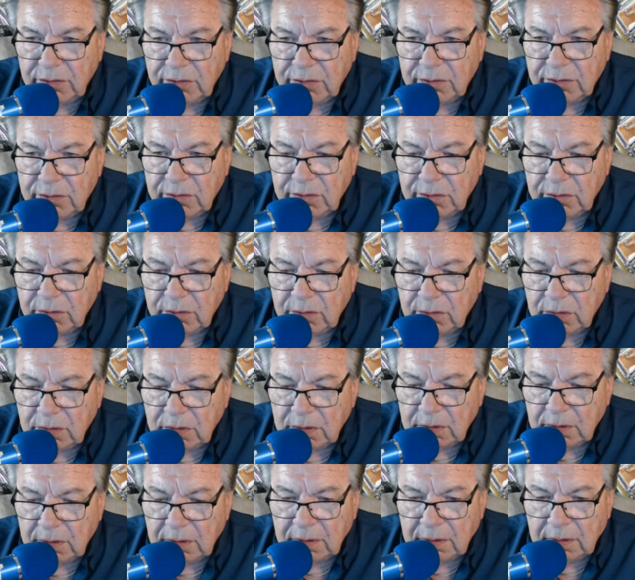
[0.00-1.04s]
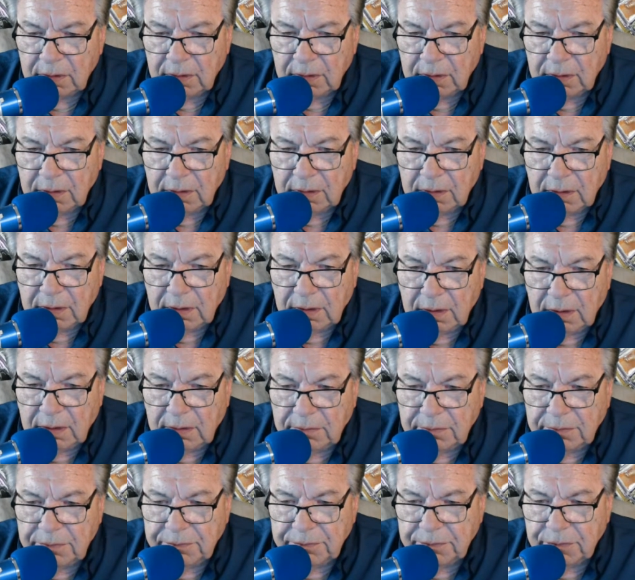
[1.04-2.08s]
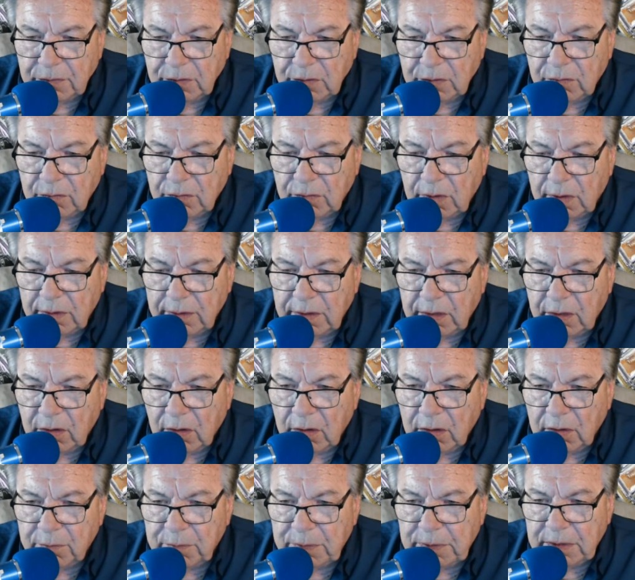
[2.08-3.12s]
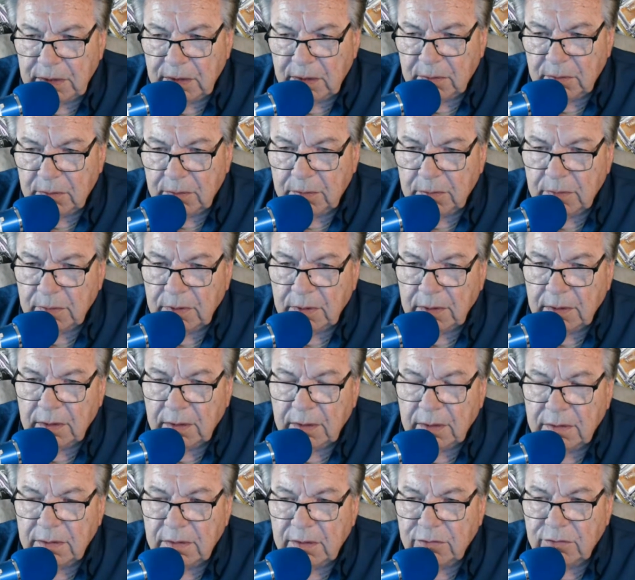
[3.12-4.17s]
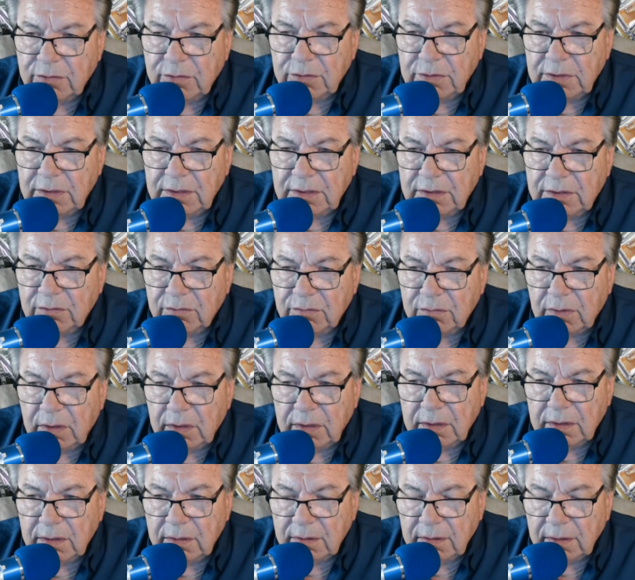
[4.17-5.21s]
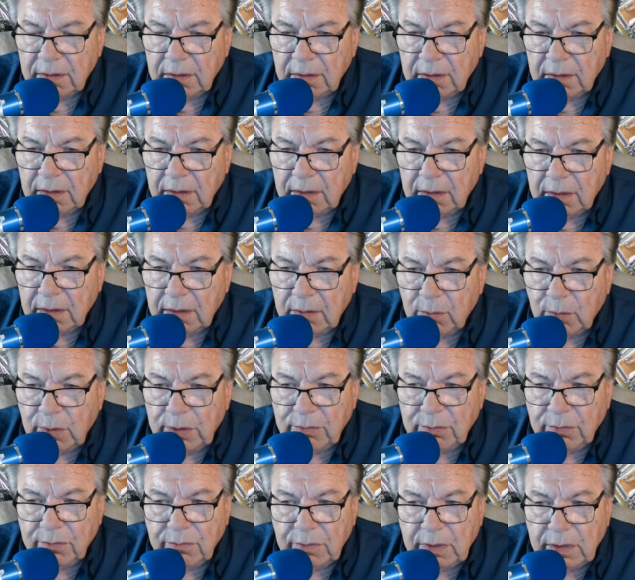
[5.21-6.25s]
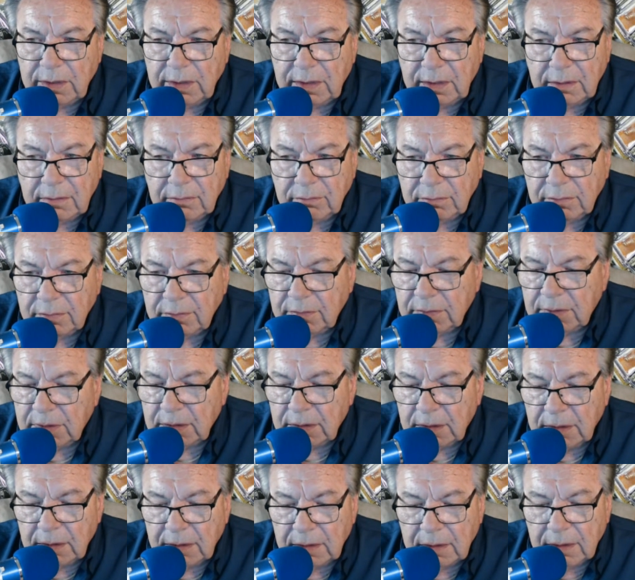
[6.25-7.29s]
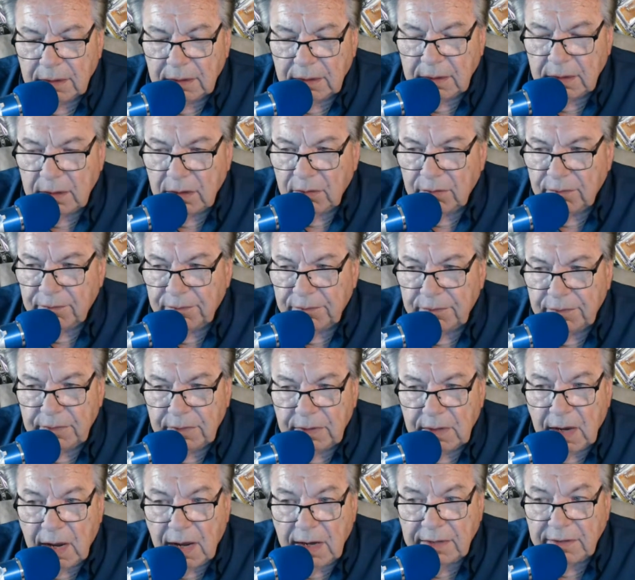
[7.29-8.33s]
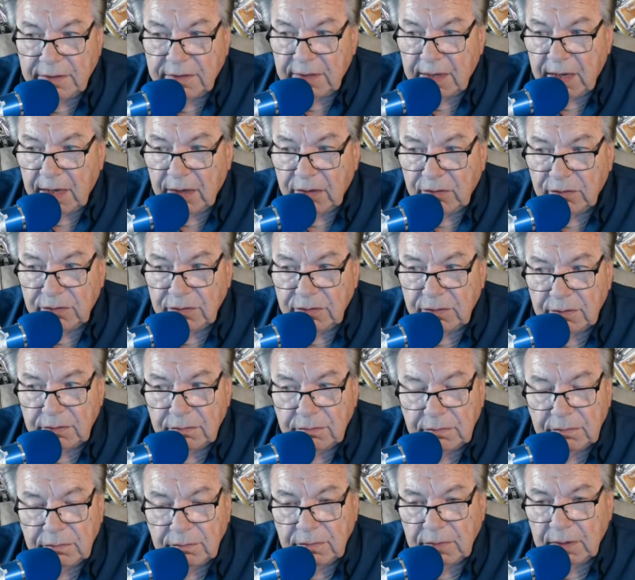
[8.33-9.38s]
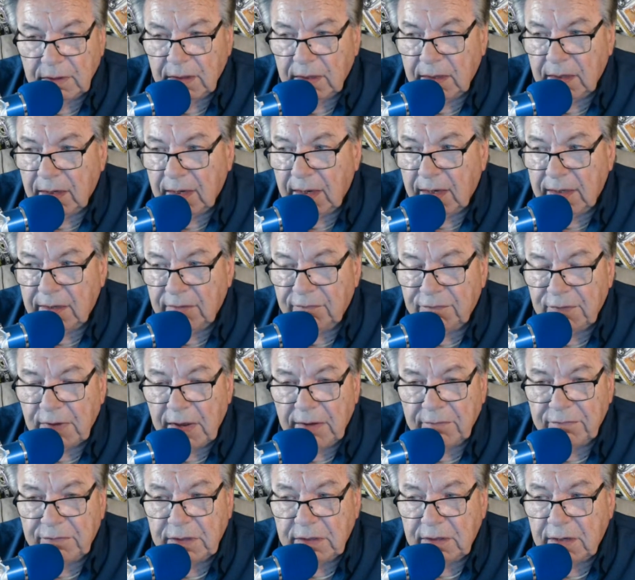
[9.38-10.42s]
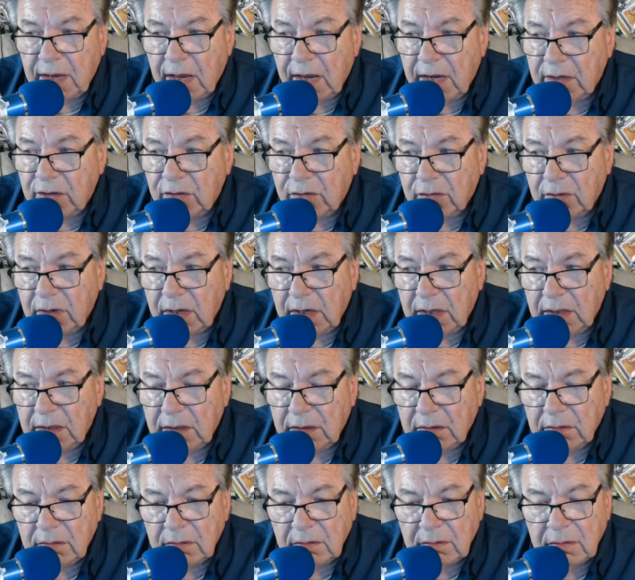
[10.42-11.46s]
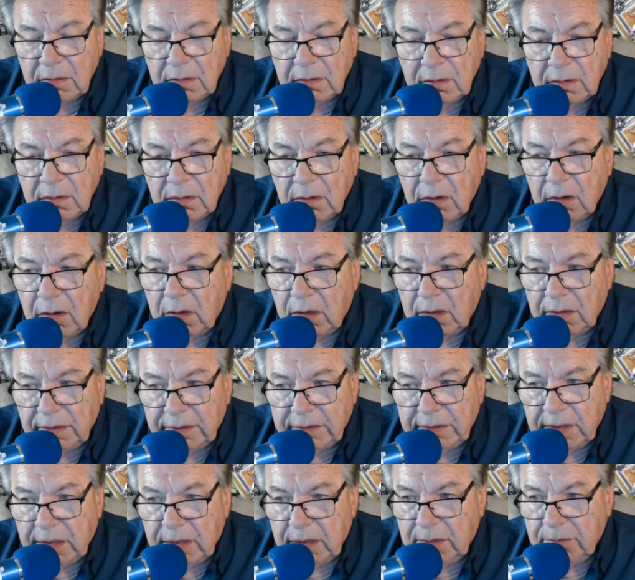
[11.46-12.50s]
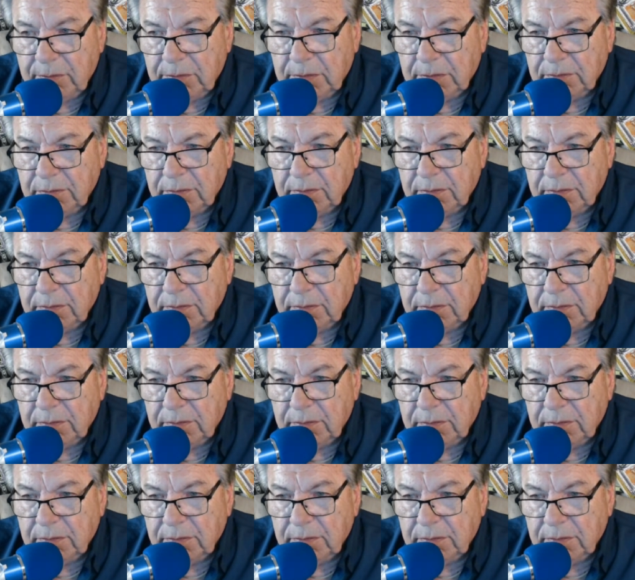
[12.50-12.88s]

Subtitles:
you to run the RPM that you need to run. And we were running, 9,000, 85 to 9 grand all the time.